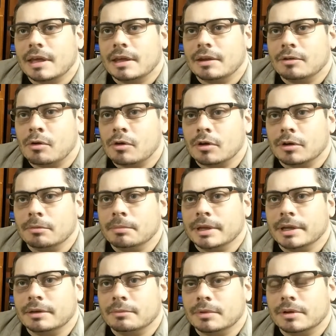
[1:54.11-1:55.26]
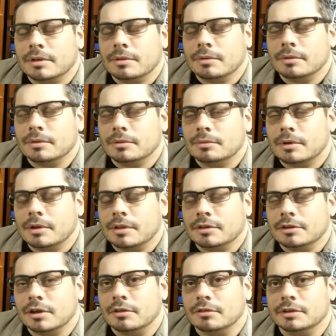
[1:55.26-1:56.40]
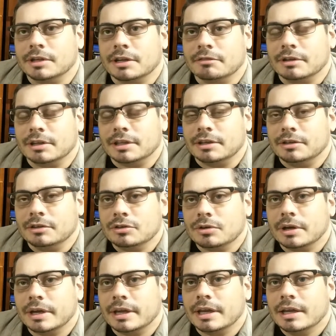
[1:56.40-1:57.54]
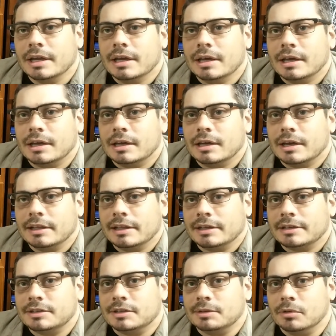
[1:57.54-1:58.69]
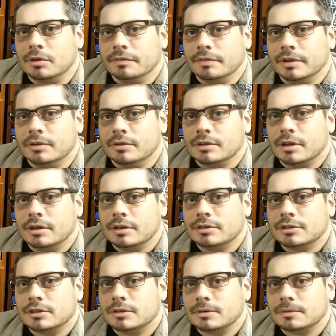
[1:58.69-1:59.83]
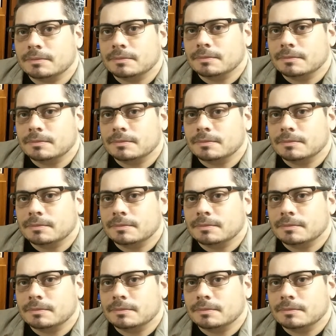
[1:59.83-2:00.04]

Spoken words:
and horror being one of the genres I really enjoy. I'd like to see more videos on it, sure.